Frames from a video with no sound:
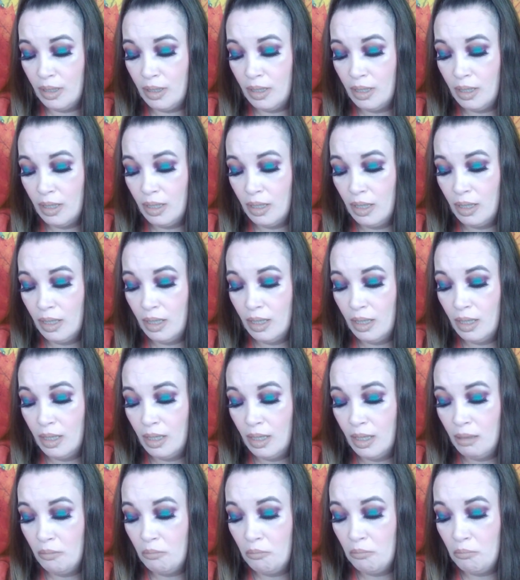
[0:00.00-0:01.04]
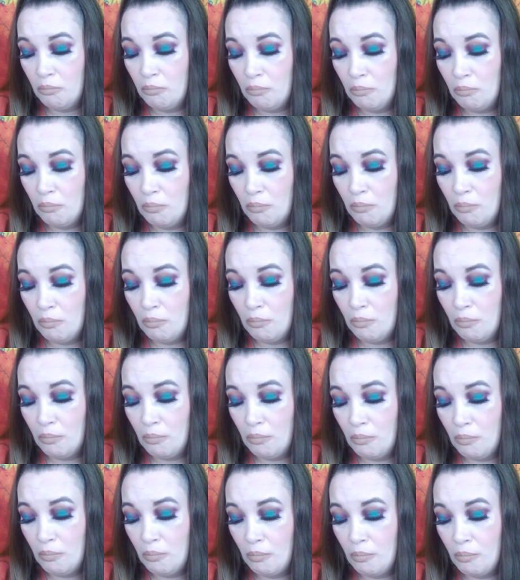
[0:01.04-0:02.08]

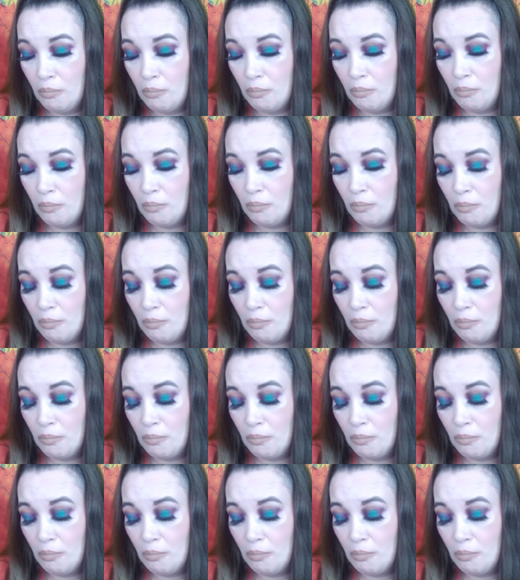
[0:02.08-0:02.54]
[no speech]